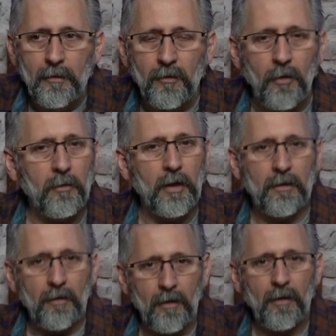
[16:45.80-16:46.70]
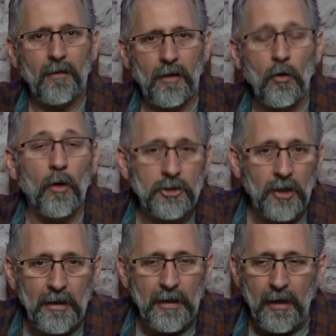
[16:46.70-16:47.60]
So I was like, the door
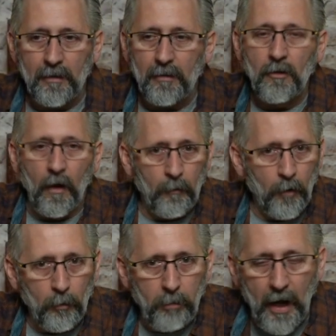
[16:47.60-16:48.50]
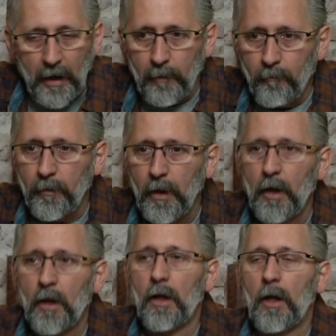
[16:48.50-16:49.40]
shut again, another roadblock.
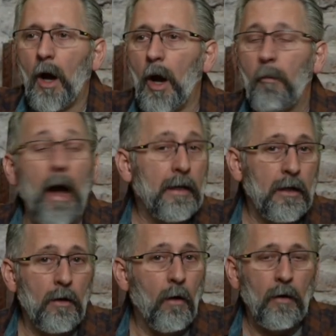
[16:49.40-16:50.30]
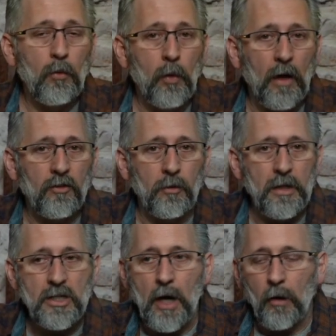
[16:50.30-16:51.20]
I didn't know who else to
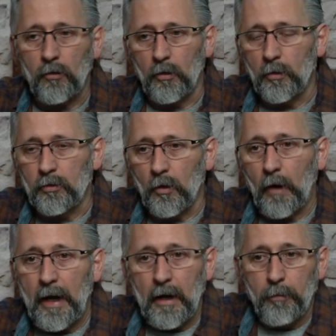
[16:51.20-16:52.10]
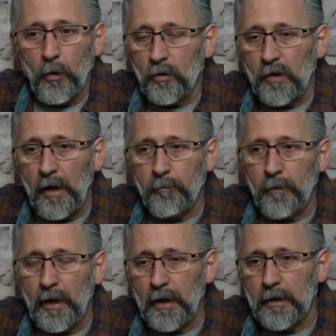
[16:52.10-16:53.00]
reach out to, so I had a prototype,
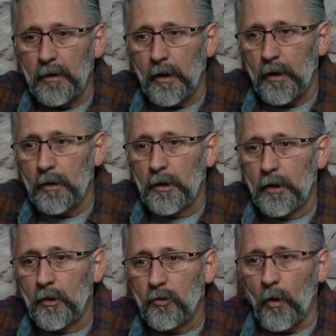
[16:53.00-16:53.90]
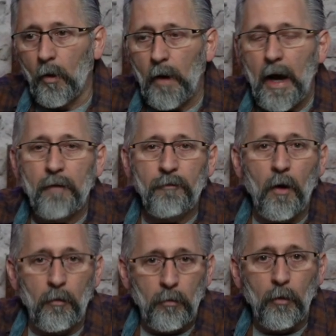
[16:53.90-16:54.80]
and so I
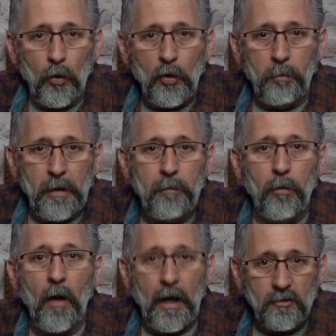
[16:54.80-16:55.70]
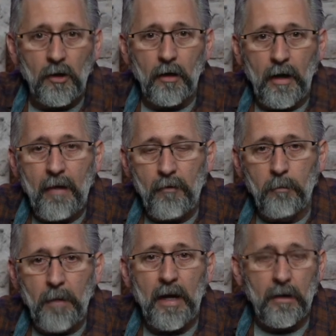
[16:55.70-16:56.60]
found local people. I started having them
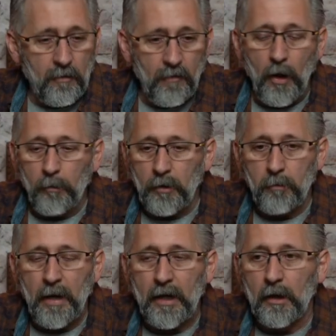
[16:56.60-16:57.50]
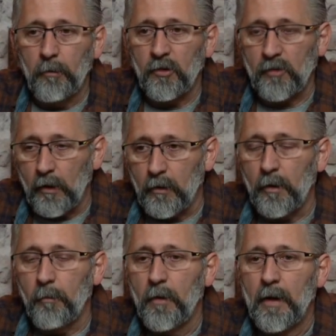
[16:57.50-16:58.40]
made and developed and making them and selling them.